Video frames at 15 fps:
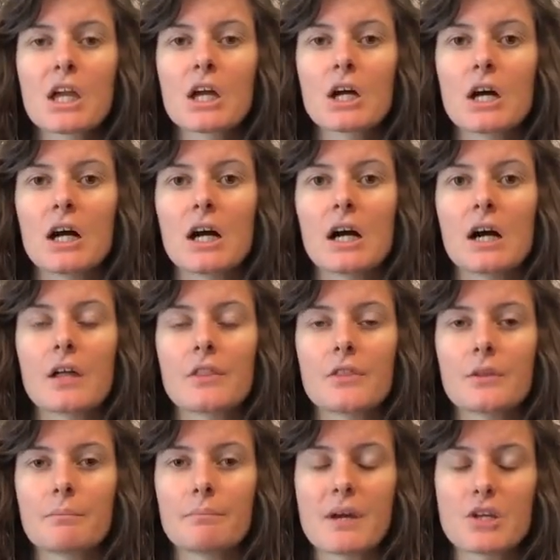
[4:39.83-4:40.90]

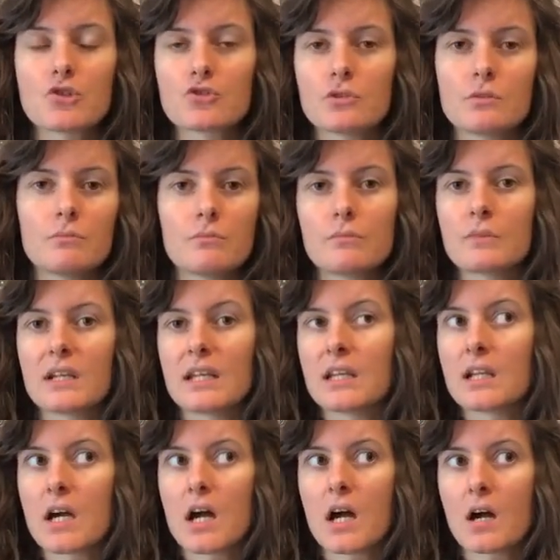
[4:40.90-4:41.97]
the bedroom
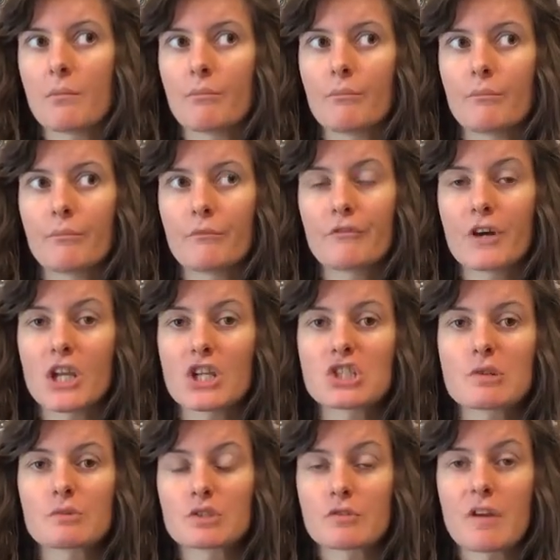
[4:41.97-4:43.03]

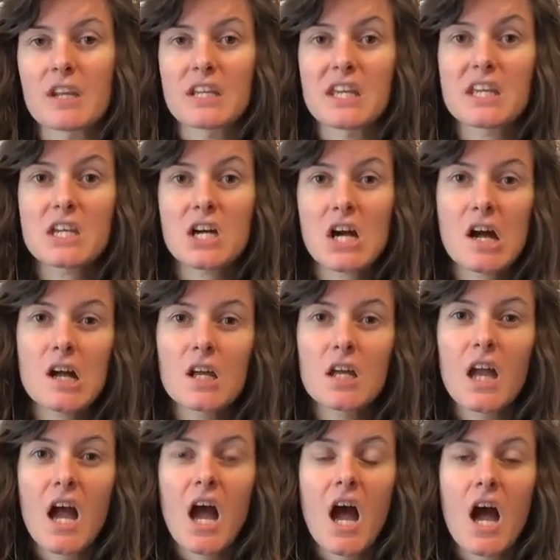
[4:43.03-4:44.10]
furniture was already here.
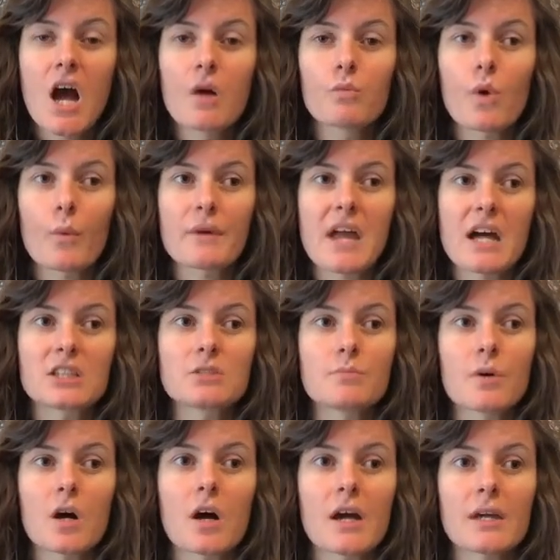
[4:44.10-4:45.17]
What we had to
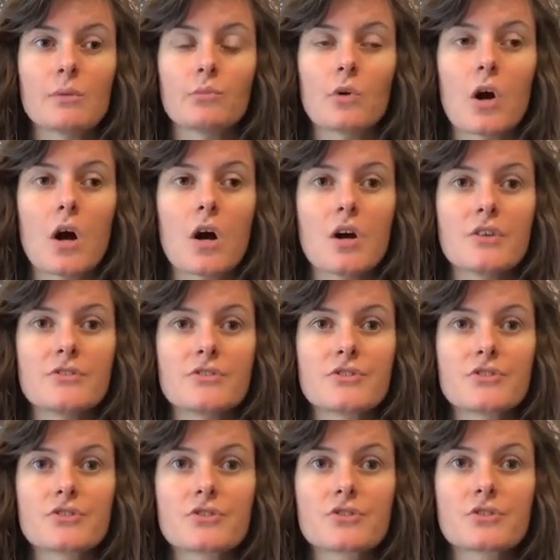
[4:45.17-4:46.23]
buy
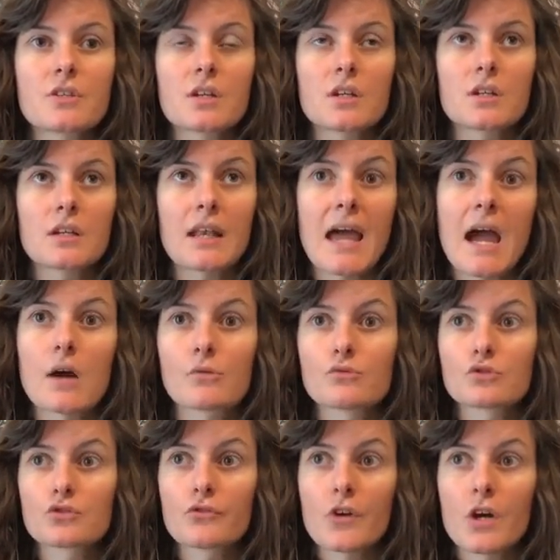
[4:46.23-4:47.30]
was
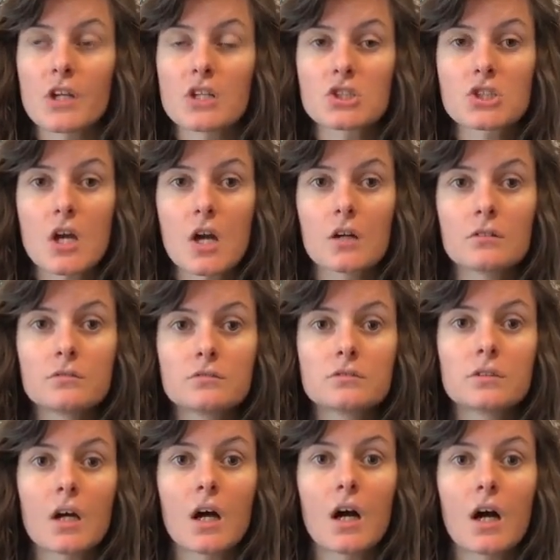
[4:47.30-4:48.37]
lounge furniture,
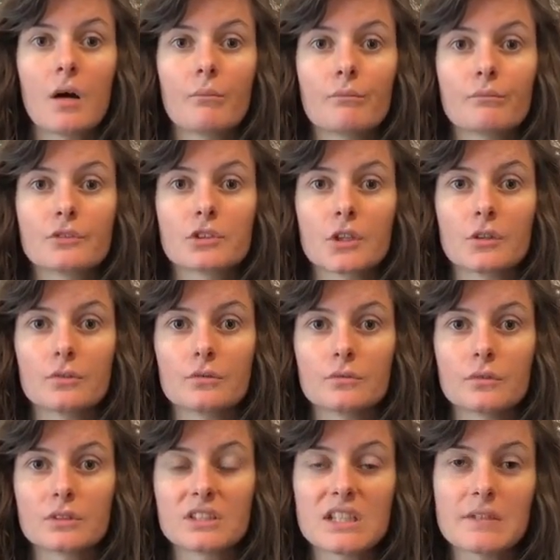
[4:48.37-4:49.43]
so
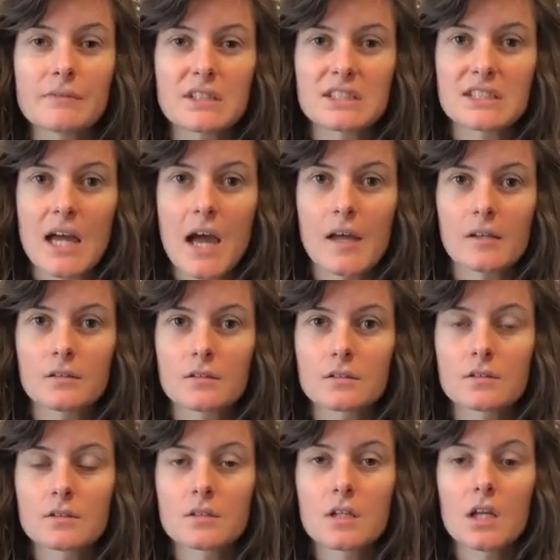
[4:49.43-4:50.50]
a TV
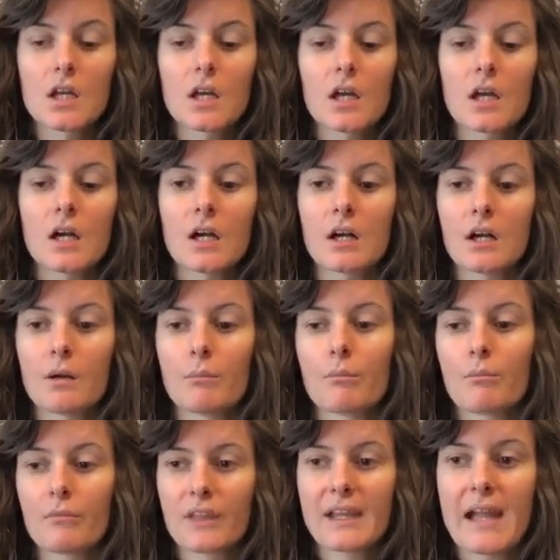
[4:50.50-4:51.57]
stand.
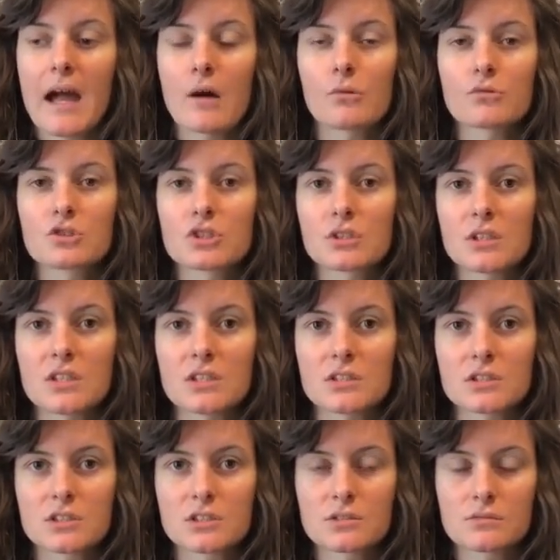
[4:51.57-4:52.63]
The couch
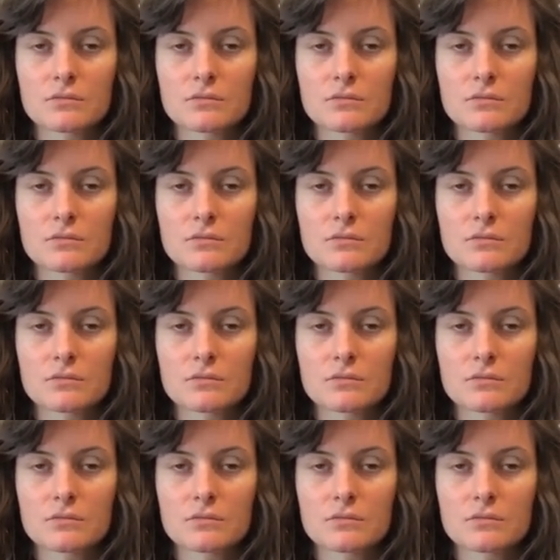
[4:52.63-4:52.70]
is